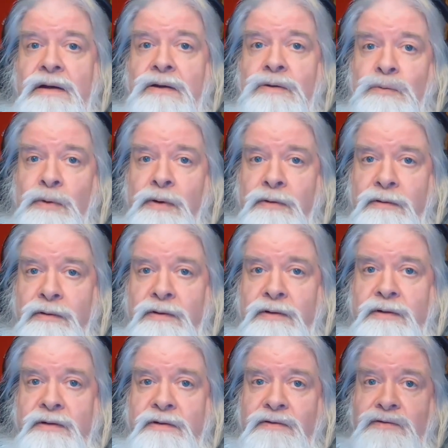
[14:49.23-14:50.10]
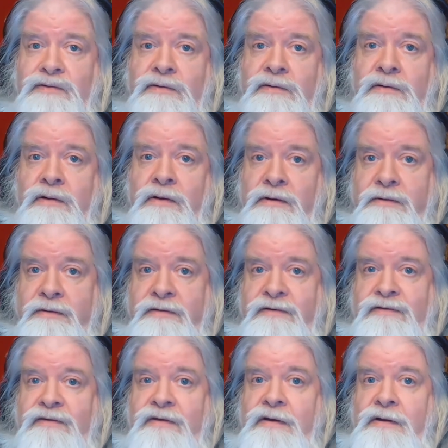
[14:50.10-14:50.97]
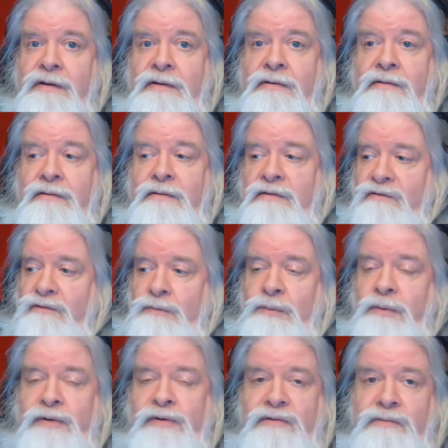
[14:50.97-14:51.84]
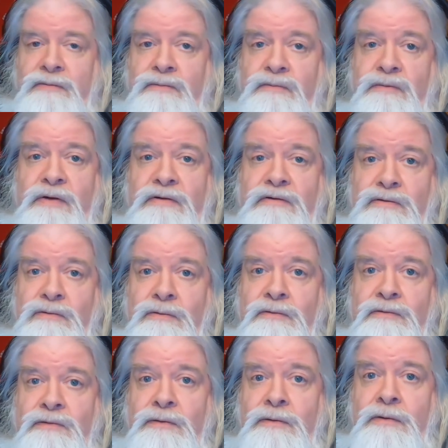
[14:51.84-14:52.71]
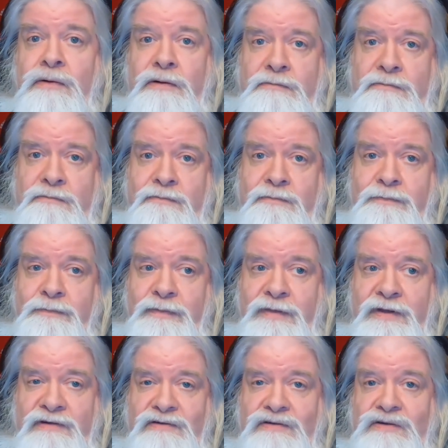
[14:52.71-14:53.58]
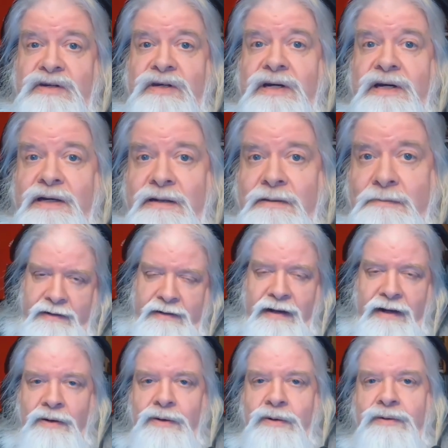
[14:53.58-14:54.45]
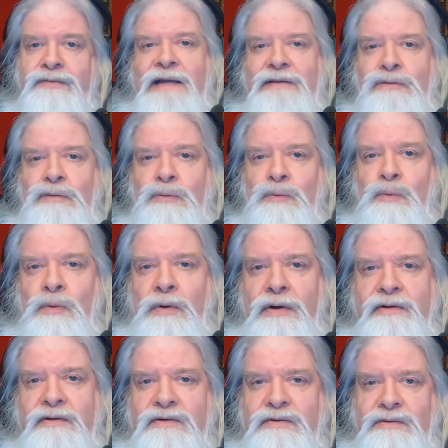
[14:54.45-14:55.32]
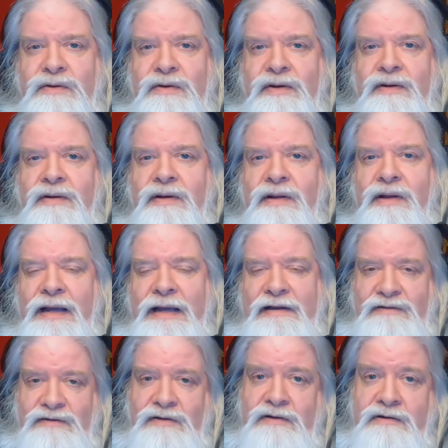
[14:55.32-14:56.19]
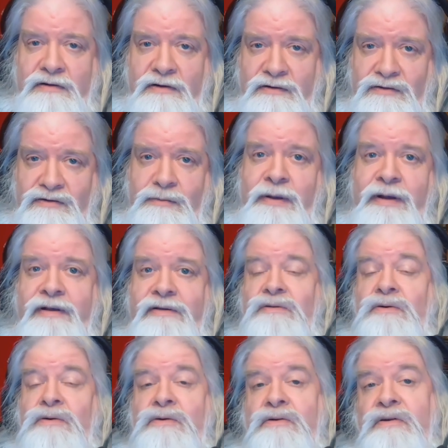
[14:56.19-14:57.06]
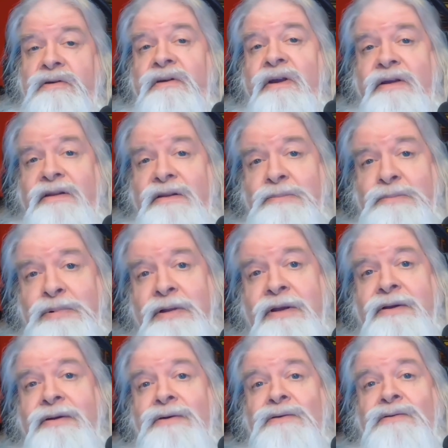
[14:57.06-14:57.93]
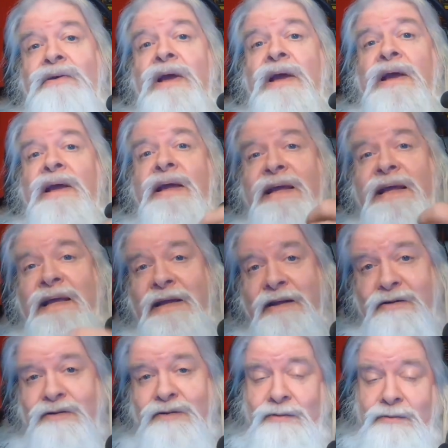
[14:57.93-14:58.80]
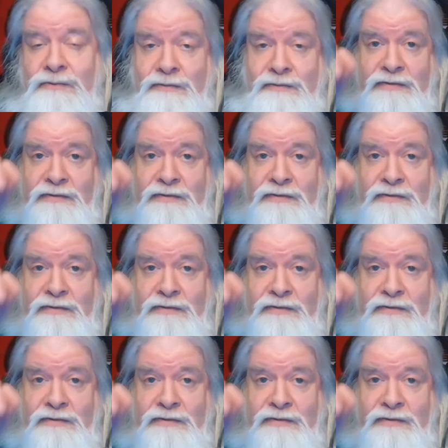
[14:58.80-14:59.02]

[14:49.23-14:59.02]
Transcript: Aeraera is not on the scene. These are a bunch of adventurers. Good. Let's attack. Now, if you want, to, as the Dungeon Master, to take the players into